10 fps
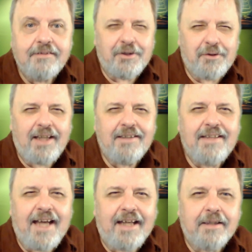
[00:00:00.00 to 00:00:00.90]
you
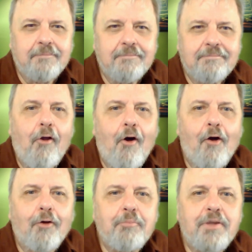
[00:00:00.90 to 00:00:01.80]
had data
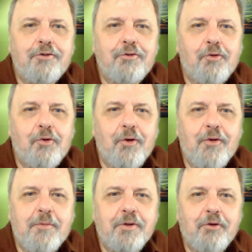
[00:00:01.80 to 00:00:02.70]
long
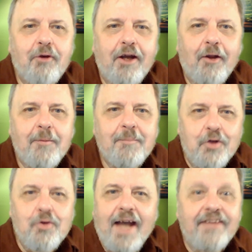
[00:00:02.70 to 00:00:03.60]
before the betrayal.
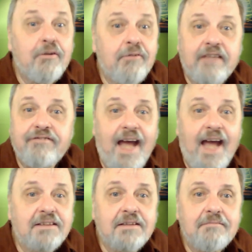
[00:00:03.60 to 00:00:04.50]
You had the red
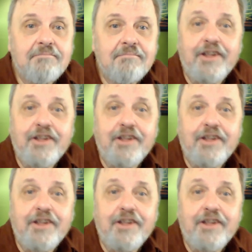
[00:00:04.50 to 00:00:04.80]
flags.